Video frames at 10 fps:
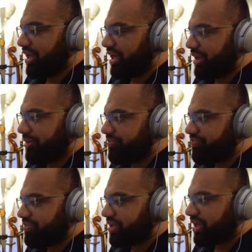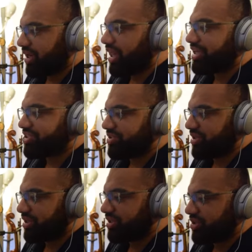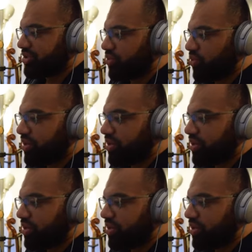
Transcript: um, it allows you to